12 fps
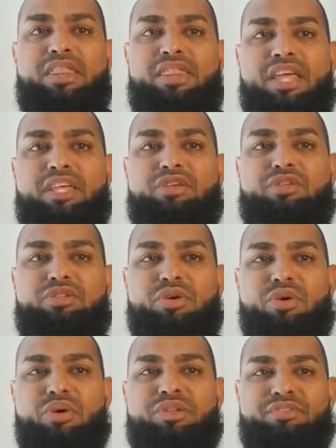Thank you to
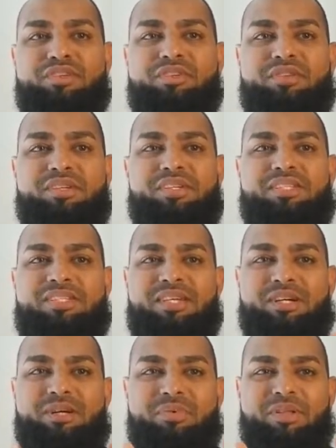all of you.
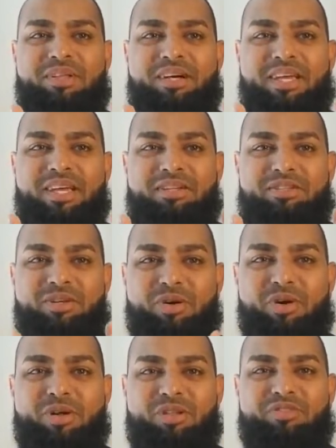Jazakumullah khairan to
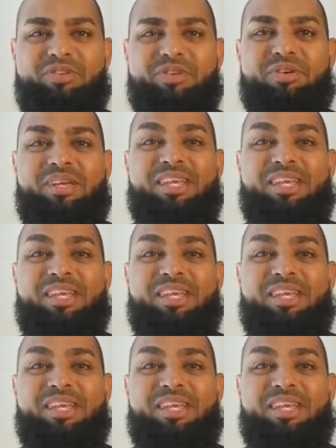all of you.